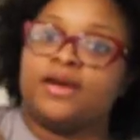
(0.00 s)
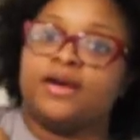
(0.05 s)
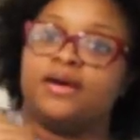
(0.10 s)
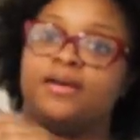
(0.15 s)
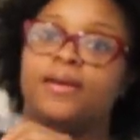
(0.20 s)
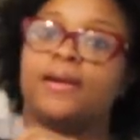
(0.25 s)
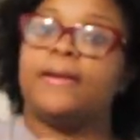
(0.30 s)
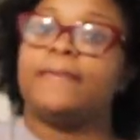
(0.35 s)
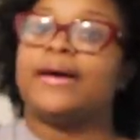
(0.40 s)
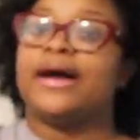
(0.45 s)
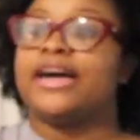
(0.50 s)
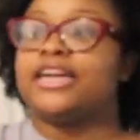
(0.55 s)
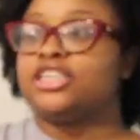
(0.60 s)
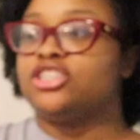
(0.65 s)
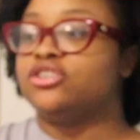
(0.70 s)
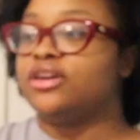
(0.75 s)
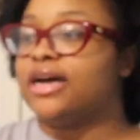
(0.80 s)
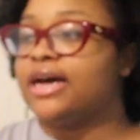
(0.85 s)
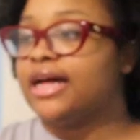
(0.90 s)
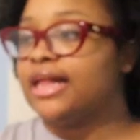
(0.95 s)
Um, I
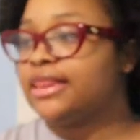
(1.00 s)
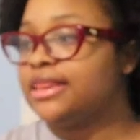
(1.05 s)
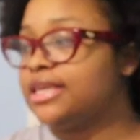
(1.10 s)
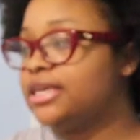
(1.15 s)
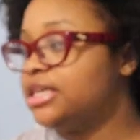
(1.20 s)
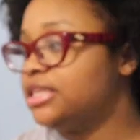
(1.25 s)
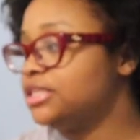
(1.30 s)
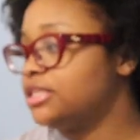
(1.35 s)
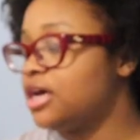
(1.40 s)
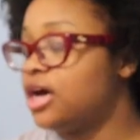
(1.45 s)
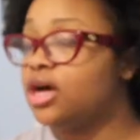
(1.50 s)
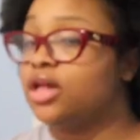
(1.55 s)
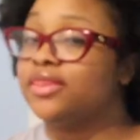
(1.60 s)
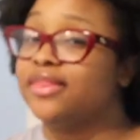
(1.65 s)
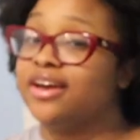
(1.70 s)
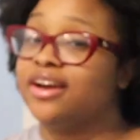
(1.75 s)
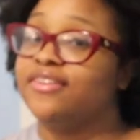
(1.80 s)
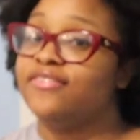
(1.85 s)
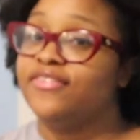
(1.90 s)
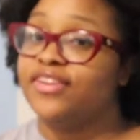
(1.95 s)
tried these on.
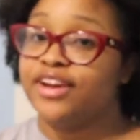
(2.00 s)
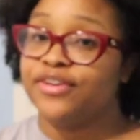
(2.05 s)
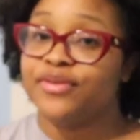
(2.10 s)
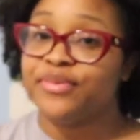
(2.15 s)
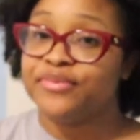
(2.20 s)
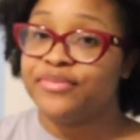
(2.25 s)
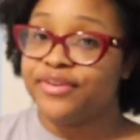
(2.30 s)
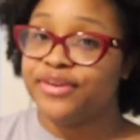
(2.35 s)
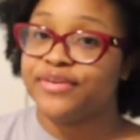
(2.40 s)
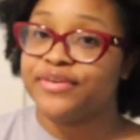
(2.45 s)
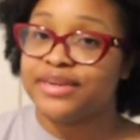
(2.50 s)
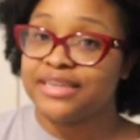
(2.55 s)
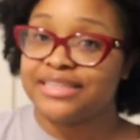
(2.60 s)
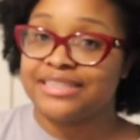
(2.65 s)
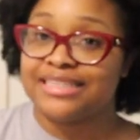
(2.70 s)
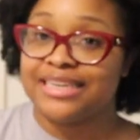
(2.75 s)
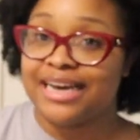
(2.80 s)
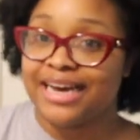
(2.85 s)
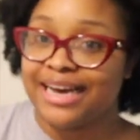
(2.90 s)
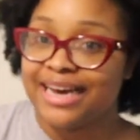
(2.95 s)
They're very, very
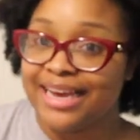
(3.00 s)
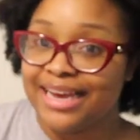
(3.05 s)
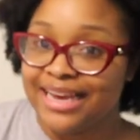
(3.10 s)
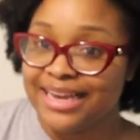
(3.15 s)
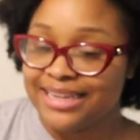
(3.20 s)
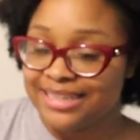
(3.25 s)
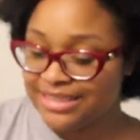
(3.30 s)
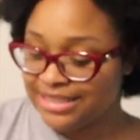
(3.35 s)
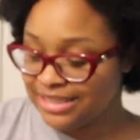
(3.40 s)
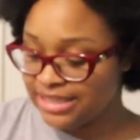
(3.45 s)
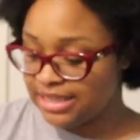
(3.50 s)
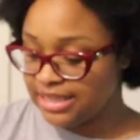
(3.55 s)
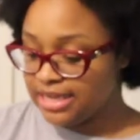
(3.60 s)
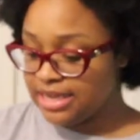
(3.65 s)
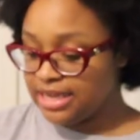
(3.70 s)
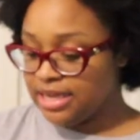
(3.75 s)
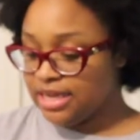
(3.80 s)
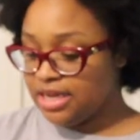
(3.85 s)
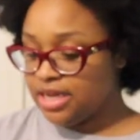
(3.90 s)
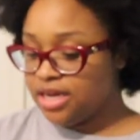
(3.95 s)
tight.
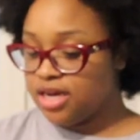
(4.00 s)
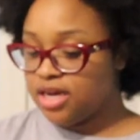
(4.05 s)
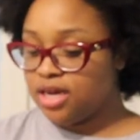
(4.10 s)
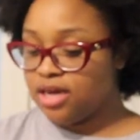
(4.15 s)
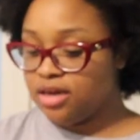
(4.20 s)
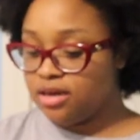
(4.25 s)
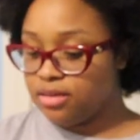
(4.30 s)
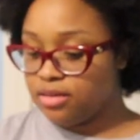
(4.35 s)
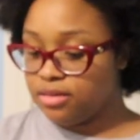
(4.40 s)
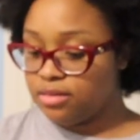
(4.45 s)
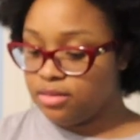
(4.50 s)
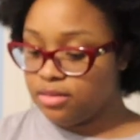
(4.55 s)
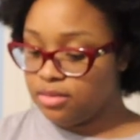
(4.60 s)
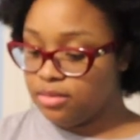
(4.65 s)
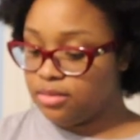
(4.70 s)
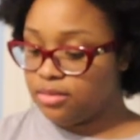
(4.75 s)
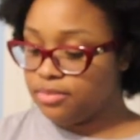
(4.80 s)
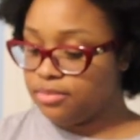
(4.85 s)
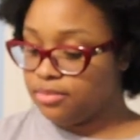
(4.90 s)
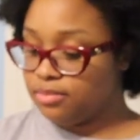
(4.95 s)

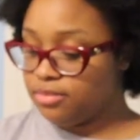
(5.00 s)
Um,